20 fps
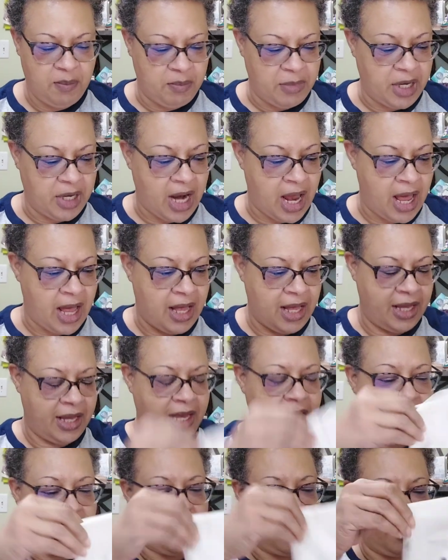But
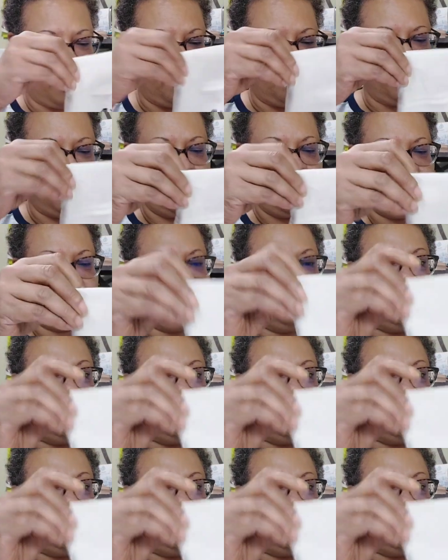I am